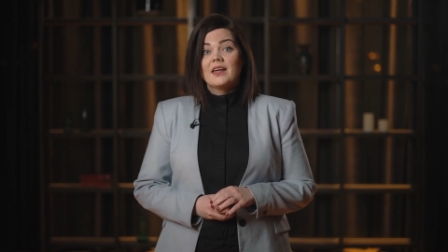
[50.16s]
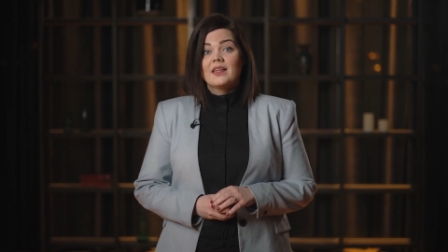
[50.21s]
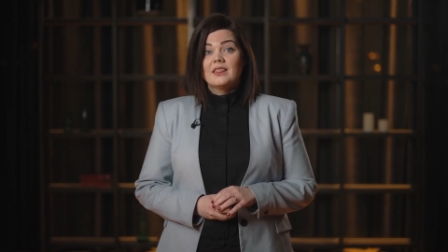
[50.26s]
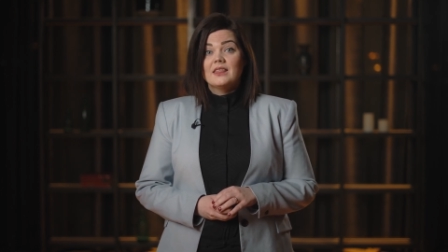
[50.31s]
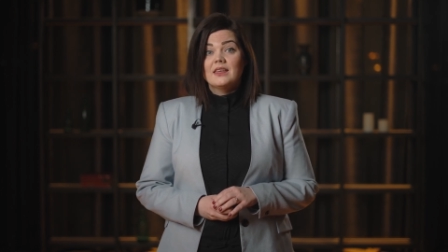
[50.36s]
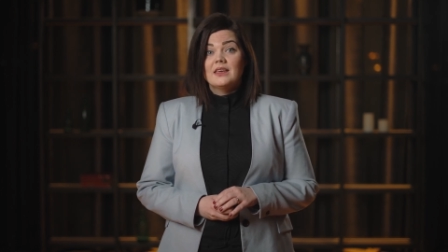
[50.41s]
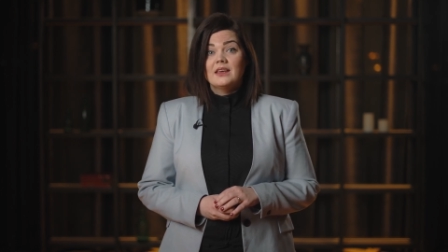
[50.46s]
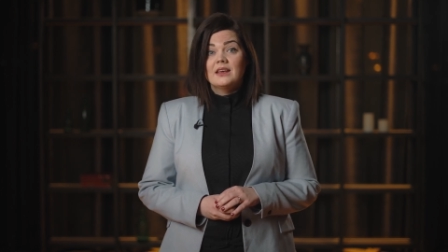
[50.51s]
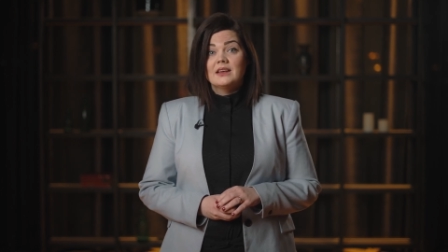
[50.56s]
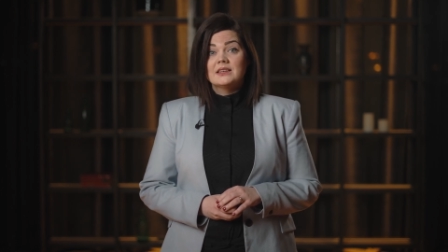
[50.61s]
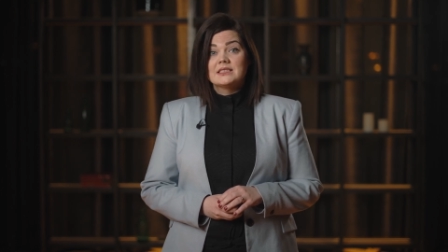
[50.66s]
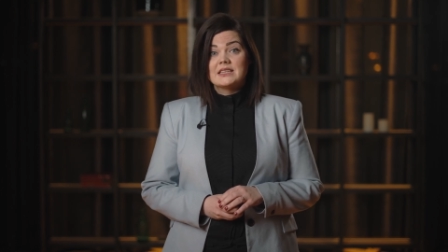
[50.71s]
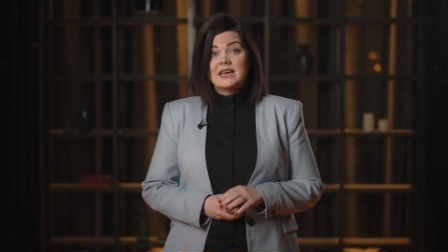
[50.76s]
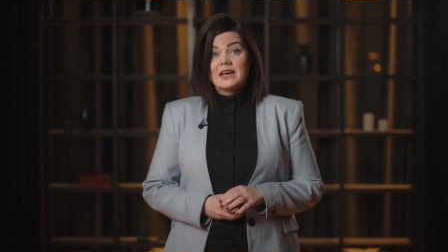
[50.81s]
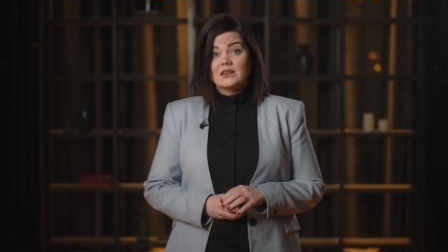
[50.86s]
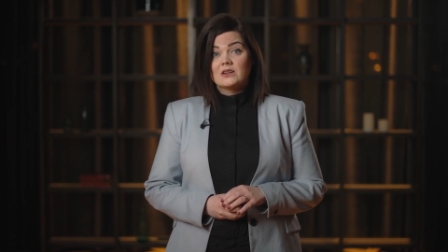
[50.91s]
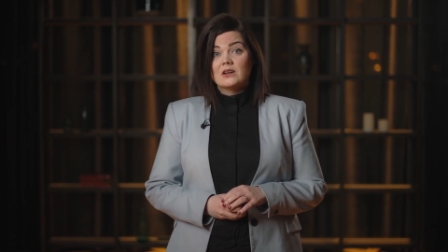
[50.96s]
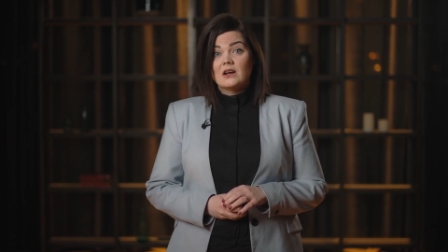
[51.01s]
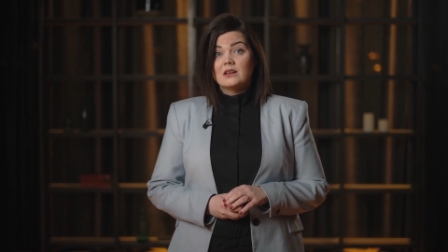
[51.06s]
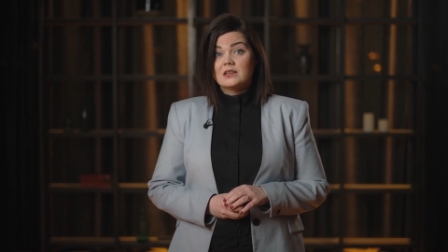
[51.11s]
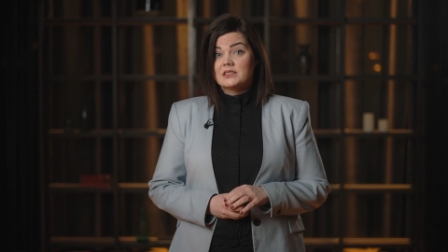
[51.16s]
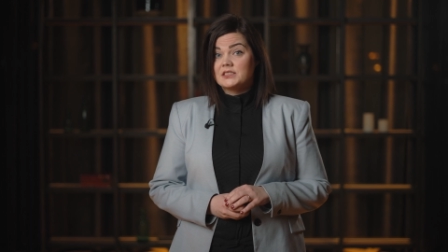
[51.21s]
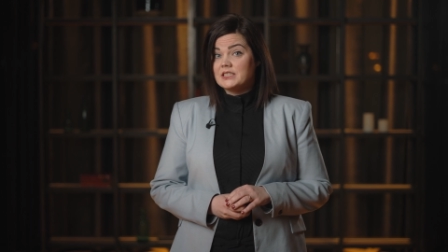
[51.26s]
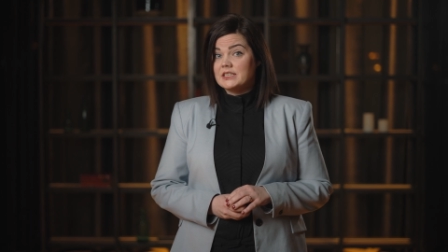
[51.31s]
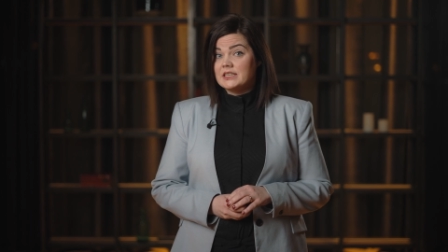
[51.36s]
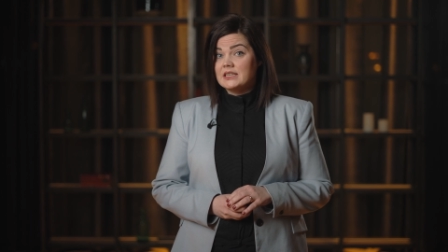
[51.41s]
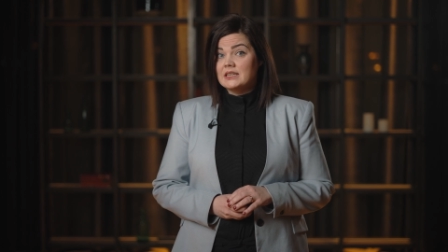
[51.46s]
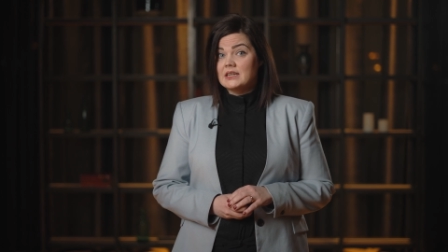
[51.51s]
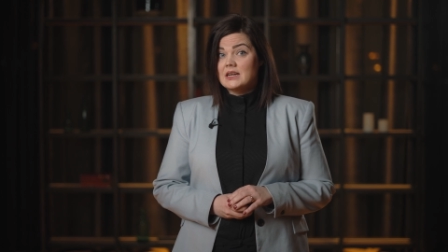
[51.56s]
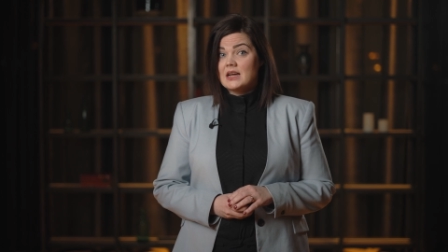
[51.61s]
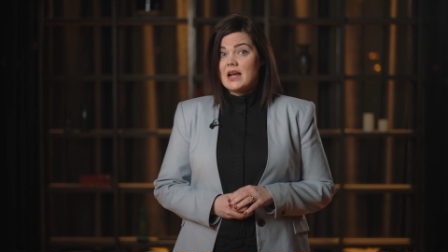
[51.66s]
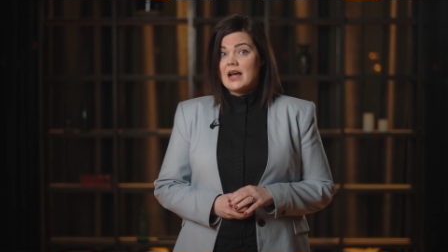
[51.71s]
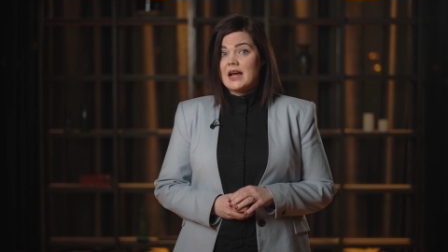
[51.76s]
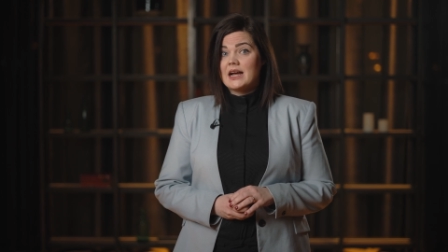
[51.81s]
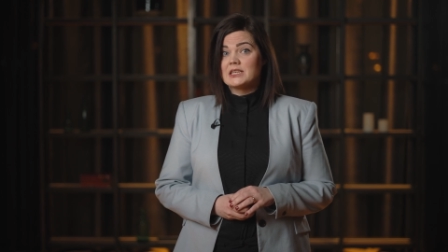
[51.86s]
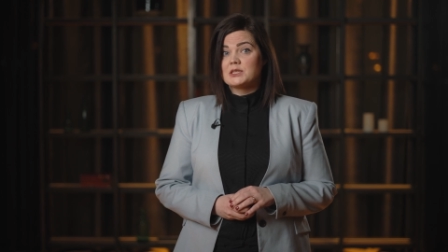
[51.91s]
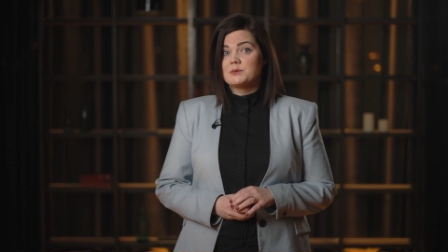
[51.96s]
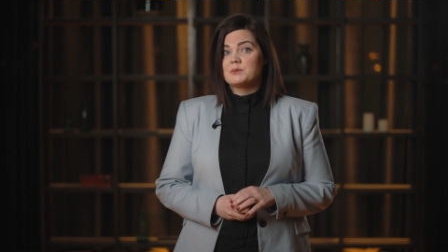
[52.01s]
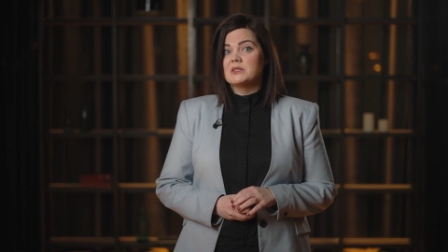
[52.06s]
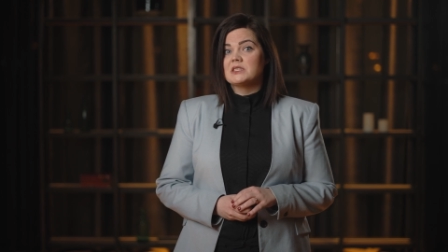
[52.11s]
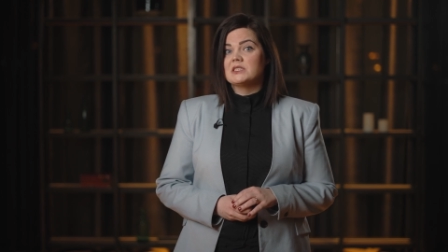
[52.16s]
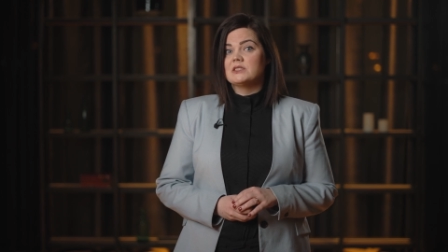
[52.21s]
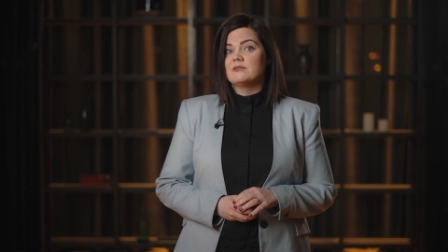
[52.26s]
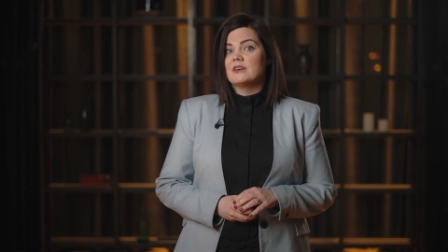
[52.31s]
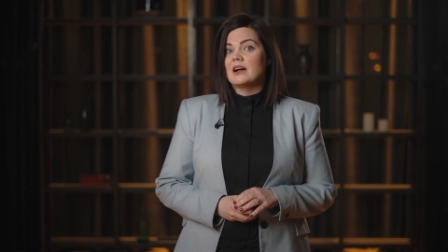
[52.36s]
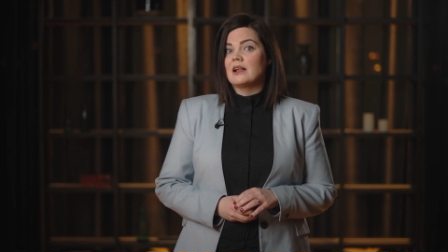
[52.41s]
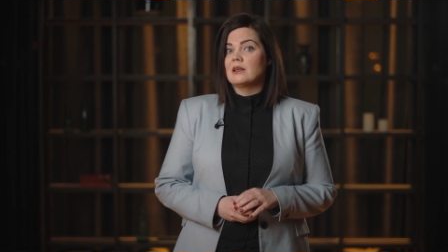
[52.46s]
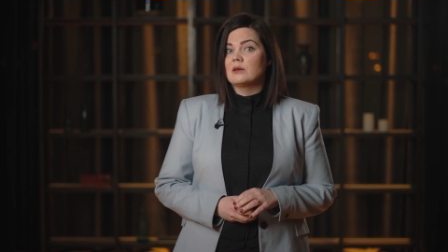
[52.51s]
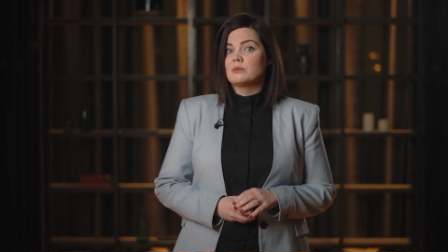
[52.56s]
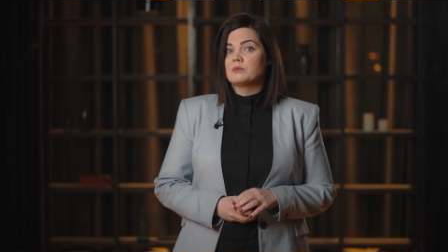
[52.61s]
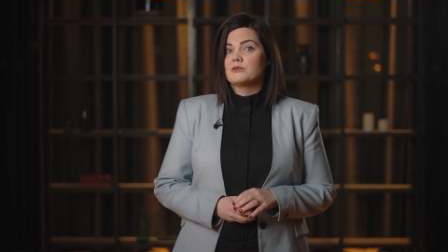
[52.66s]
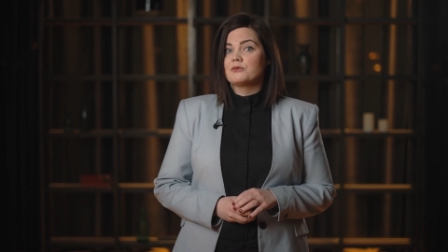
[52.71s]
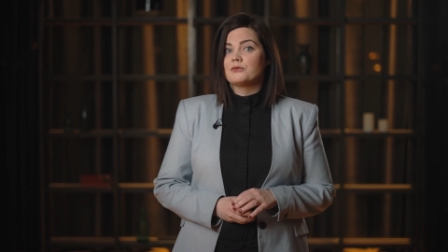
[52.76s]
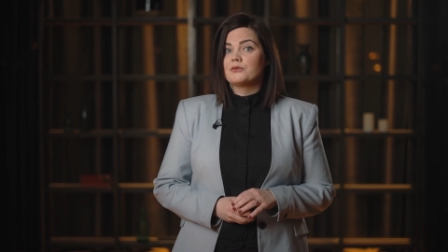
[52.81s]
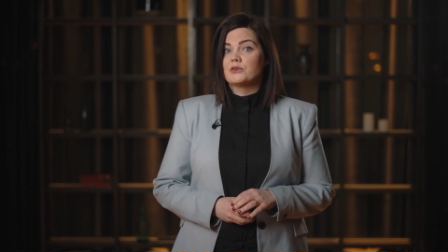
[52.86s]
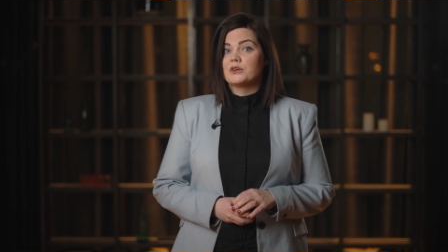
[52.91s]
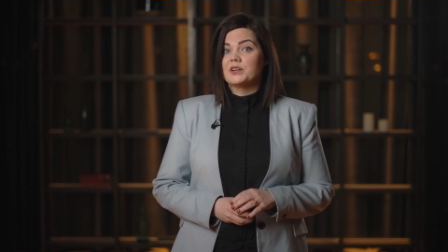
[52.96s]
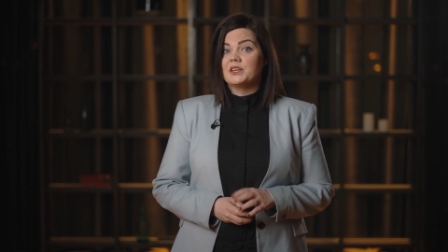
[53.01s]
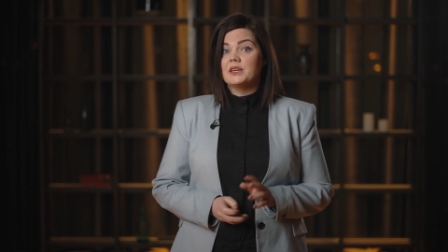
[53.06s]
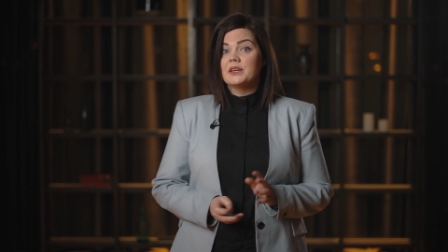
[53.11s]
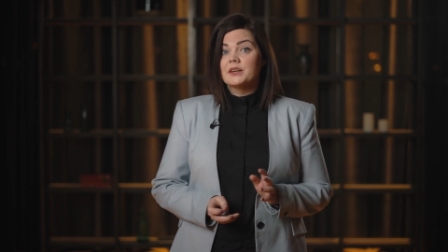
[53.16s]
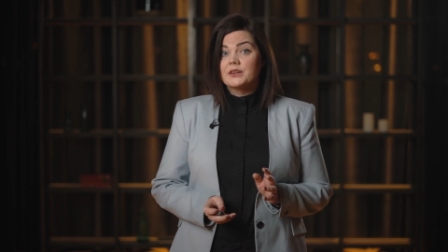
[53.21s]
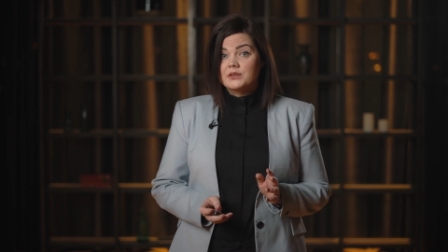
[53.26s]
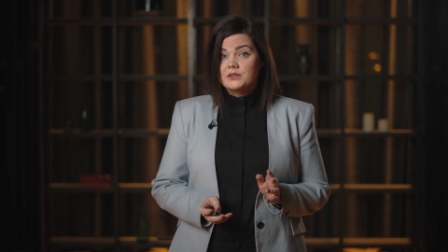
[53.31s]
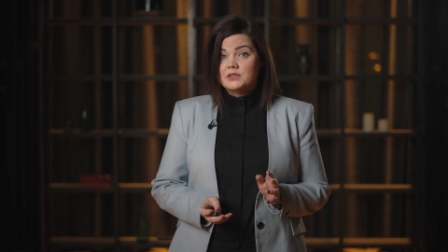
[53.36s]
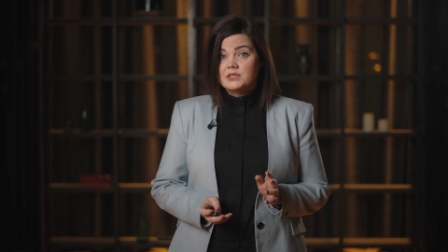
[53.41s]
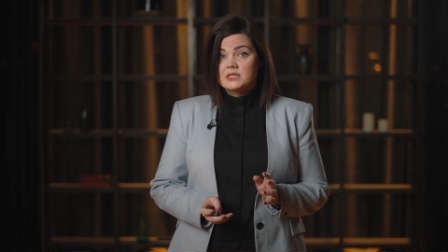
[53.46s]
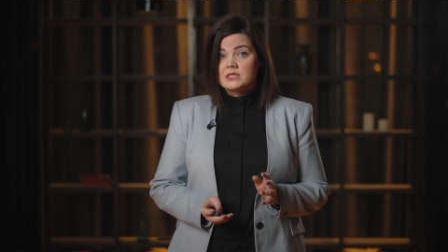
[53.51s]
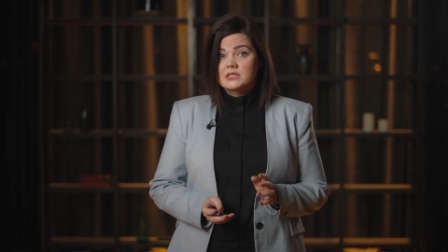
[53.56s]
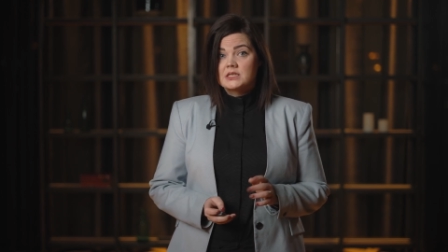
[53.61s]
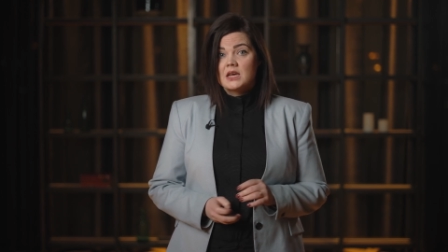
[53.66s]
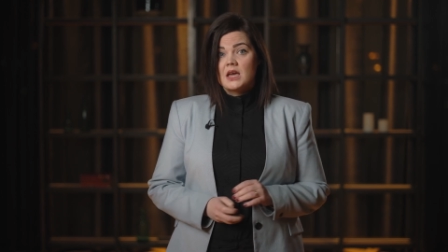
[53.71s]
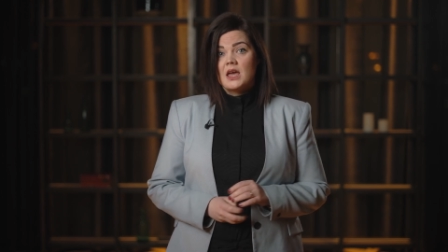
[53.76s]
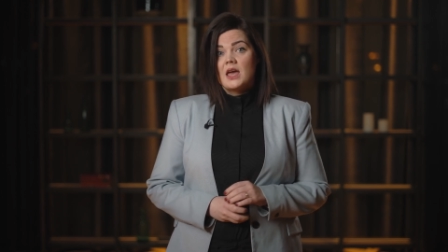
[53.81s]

The technology has been developed for years